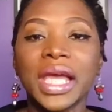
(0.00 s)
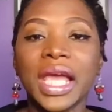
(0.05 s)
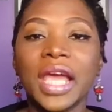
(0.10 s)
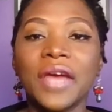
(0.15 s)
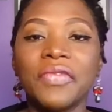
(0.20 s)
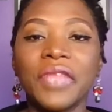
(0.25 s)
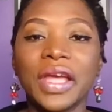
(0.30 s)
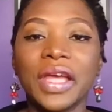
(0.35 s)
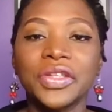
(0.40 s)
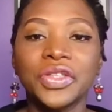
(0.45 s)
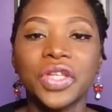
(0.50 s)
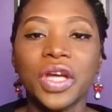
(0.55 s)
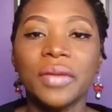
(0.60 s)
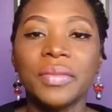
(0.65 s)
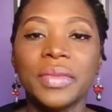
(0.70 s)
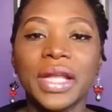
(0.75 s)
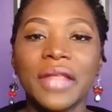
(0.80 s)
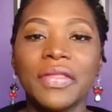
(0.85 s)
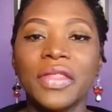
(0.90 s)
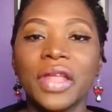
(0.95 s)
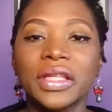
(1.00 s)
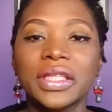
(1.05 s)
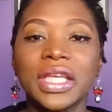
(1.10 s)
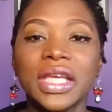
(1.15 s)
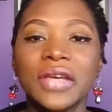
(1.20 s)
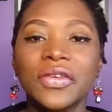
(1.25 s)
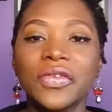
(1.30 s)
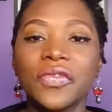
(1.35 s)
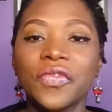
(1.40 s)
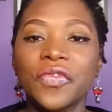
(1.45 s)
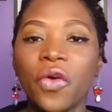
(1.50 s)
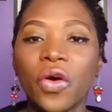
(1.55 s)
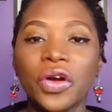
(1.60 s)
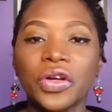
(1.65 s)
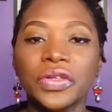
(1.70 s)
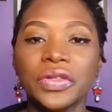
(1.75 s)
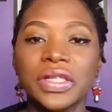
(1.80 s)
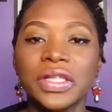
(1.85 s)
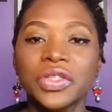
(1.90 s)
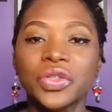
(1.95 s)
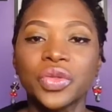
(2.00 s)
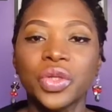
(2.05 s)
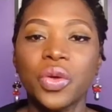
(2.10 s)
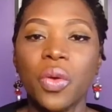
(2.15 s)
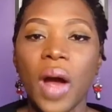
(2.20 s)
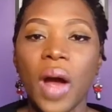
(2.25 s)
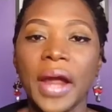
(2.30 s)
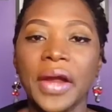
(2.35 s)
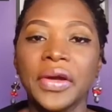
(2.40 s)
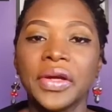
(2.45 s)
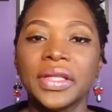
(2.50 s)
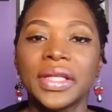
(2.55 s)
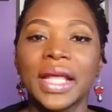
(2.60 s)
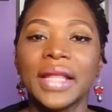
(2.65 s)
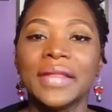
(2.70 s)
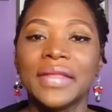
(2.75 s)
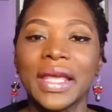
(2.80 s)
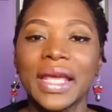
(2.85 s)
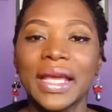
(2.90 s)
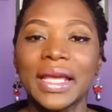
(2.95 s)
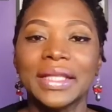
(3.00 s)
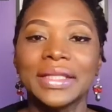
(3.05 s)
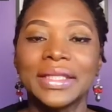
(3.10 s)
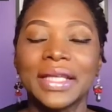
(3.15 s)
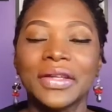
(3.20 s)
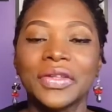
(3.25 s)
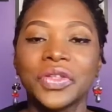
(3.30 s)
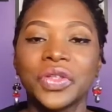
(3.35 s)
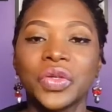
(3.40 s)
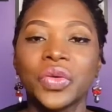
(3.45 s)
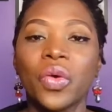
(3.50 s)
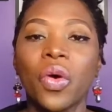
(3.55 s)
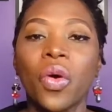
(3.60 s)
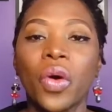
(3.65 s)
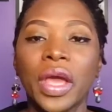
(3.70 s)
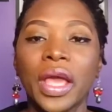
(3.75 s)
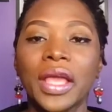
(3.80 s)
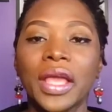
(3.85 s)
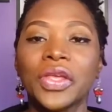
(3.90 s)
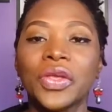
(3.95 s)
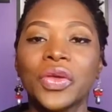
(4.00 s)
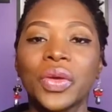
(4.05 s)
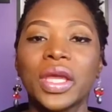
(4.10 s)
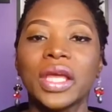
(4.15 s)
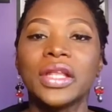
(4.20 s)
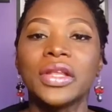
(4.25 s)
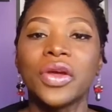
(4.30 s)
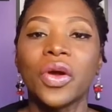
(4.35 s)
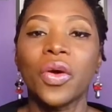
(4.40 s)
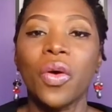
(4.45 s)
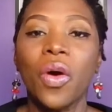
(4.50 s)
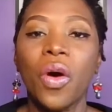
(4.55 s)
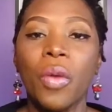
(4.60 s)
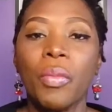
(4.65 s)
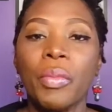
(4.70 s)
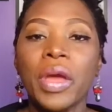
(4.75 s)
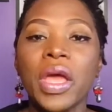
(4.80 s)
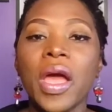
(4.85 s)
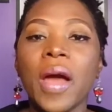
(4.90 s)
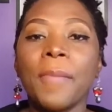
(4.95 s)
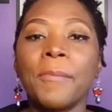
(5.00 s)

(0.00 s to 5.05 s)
if they determine that nothing further is required, then they can tell you, okay, you can go home.